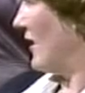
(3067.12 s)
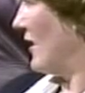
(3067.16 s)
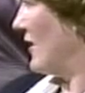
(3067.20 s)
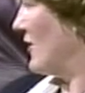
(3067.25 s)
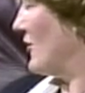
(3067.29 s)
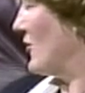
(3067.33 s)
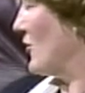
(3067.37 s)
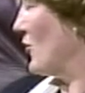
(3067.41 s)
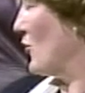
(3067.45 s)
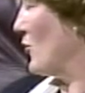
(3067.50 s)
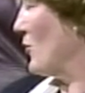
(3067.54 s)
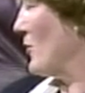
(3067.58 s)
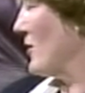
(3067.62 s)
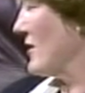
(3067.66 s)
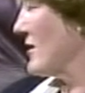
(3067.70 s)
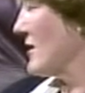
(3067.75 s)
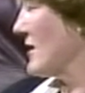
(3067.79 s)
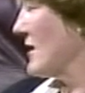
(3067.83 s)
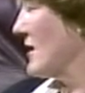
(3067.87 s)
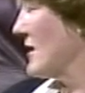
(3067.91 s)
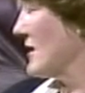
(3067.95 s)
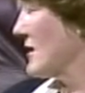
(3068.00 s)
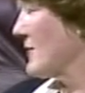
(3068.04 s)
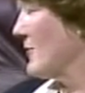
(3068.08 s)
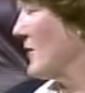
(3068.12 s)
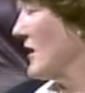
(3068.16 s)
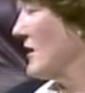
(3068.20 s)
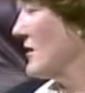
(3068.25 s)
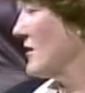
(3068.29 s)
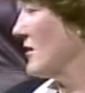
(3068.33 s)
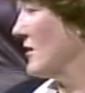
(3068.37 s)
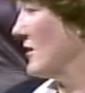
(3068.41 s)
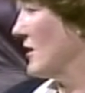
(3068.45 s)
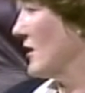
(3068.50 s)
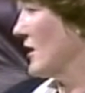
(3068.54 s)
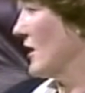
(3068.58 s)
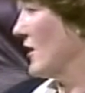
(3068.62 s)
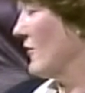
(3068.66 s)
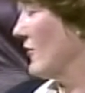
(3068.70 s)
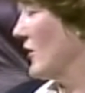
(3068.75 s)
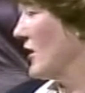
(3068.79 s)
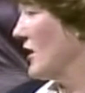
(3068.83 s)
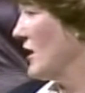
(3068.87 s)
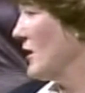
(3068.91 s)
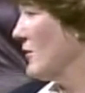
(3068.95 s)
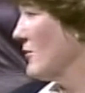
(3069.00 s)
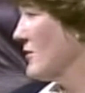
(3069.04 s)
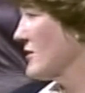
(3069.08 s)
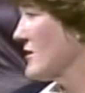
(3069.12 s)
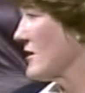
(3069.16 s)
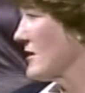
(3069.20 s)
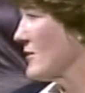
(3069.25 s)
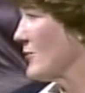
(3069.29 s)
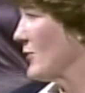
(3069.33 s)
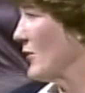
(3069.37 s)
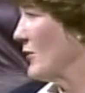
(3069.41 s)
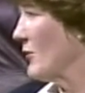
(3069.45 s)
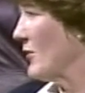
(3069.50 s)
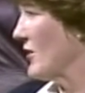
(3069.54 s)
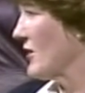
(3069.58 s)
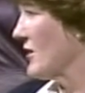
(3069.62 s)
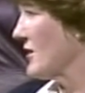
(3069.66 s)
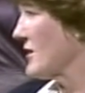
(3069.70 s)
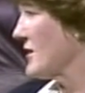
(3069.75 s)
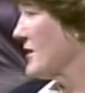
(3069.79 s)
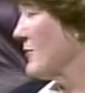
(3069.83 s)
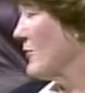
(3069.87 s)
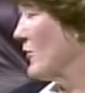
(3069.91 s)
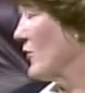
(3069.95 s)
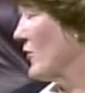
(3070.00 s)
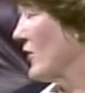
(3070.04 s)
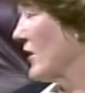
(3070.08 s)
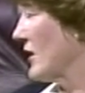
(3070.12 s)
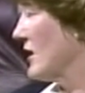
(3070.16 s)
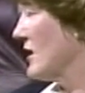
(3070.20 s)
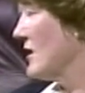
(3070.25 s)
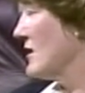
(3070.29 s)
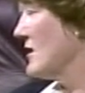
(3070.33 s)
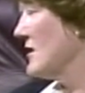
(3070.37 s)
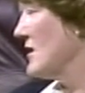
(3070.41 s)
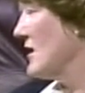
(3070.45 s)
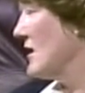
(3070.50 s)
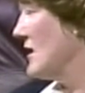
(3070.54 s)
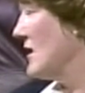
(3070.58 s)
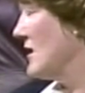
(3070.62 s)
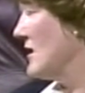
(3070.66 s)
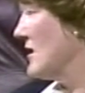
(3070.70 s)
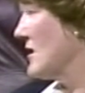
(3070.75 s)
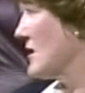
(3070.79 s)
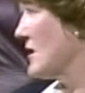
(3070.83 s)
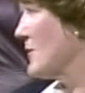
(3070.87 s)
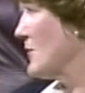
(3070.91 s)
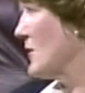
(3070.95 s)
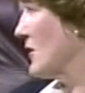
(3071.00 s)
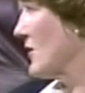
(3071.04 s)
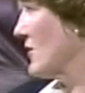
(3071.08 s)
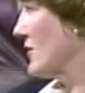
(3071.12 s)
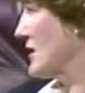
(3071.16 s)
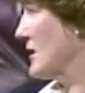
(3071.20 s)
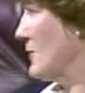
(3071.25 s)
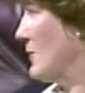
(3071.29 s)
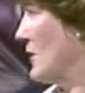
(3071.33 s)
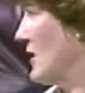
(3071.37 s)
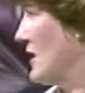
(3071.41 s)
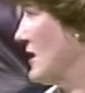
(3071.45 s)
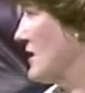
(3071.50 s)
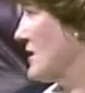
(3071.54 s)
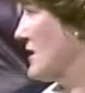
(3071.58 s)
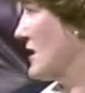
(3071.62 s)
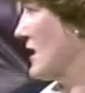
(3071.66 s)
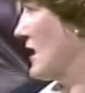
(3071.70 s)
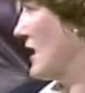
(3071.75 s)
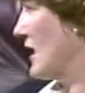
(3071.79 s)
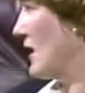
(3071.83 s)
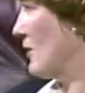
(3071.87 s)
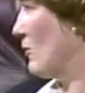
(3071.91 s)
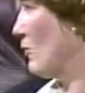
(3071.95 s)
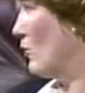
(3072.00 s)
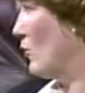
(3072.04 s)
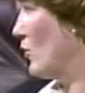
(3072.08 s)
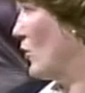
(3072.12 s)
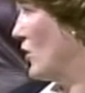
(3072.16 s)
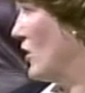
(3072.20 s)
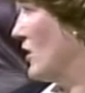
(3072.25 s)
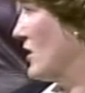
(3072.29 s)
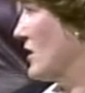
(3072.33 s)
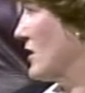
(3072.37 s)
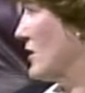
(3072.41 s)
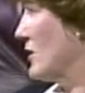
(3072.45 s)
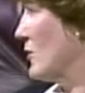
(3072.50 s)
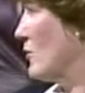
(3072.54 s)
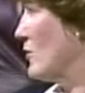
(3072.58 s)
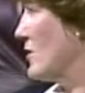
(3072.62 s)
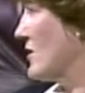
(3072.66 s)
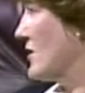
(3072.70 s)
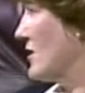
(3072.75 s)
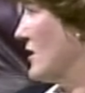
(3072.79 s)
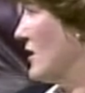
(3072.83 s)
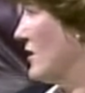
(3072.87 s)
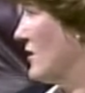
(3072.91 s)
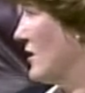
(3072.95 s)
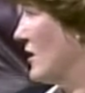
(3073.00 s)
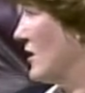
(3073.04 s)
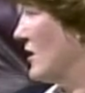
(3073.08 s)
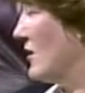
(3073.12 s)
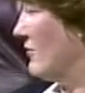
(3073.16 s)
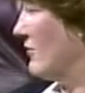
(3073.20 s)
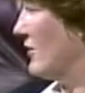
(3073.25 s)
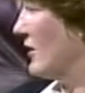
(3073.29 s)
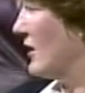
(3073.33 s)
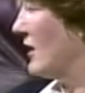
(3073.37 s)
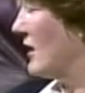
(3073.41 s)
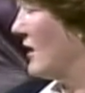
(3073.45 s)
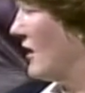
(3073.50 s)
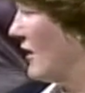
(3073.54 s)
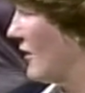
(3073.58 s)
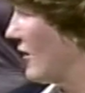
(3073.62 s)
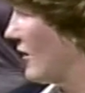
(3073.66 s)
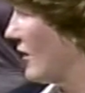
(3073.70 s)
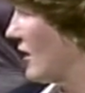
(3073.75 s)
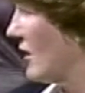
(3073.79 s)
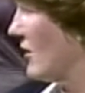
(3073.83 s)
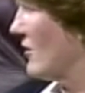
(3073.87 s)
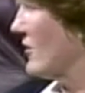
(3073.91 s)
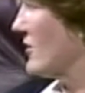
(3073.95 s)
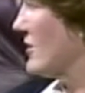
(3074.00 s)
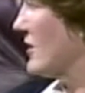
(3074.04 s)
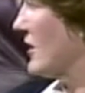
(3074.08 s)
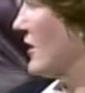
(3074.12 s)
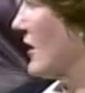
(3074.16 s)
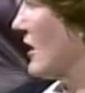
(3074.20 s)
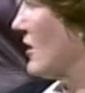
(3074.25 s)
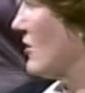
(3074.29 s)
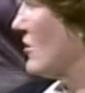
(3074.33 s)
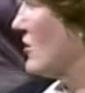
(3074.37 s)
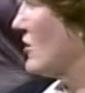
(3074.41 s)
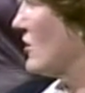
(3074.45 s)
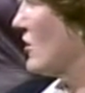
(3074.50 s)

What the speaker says: you could almost see his mind turning over. Here was this woman this morning in tears because the plaster hadn't worked and there was no hope for anything else that they could